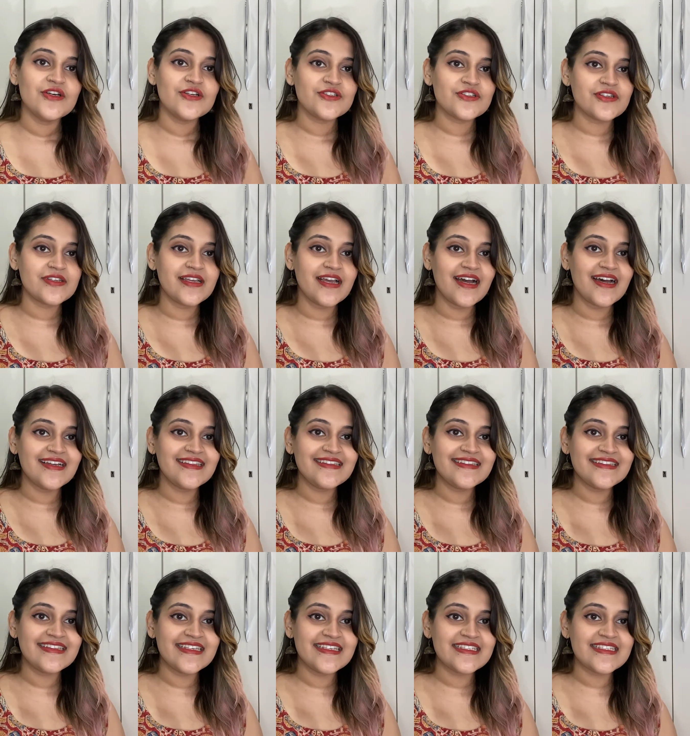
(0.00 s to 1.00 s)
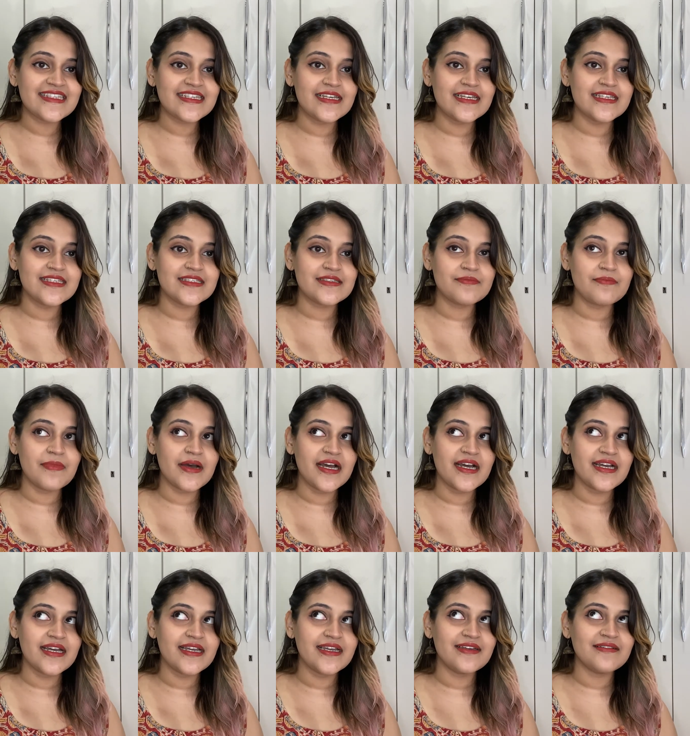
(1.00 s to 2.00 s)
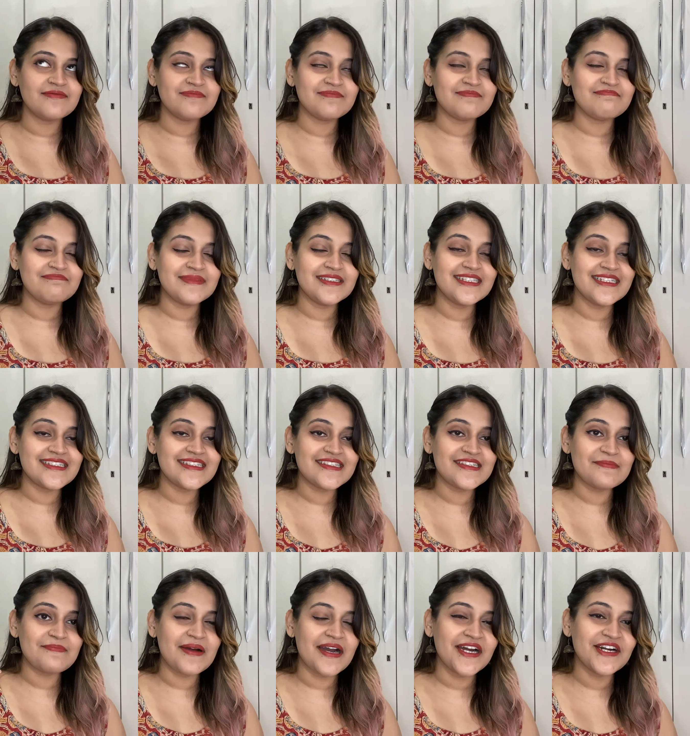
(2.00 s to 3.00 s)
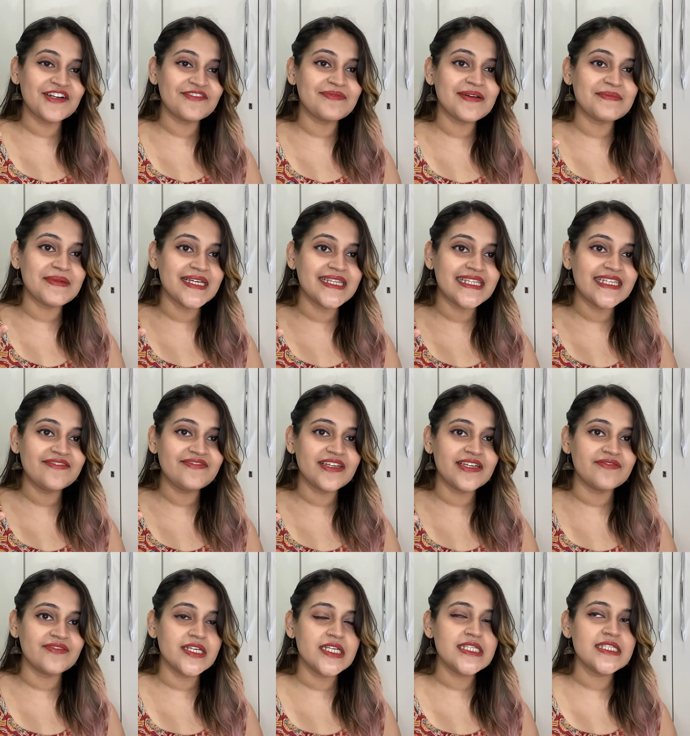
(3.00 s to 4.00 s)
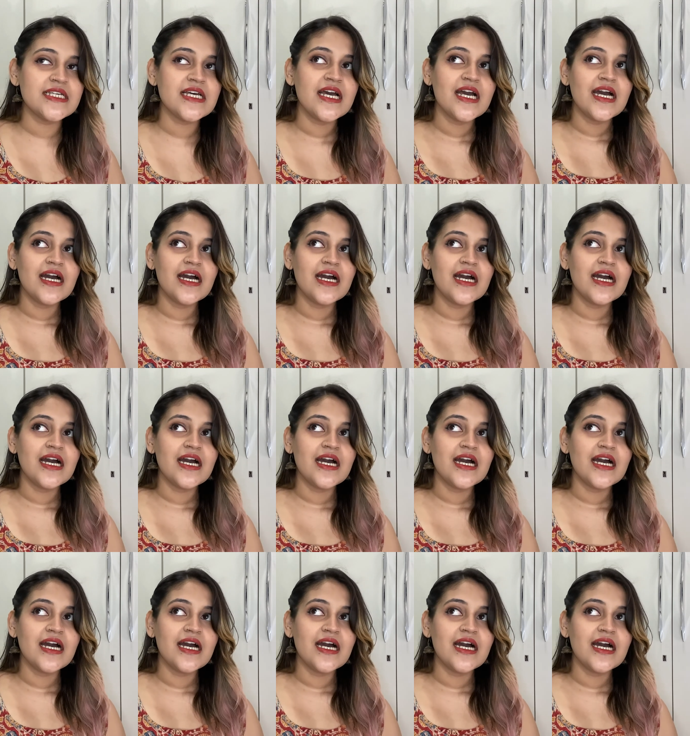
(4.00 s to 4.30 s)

So yeah, this is a part of my monthly favorites.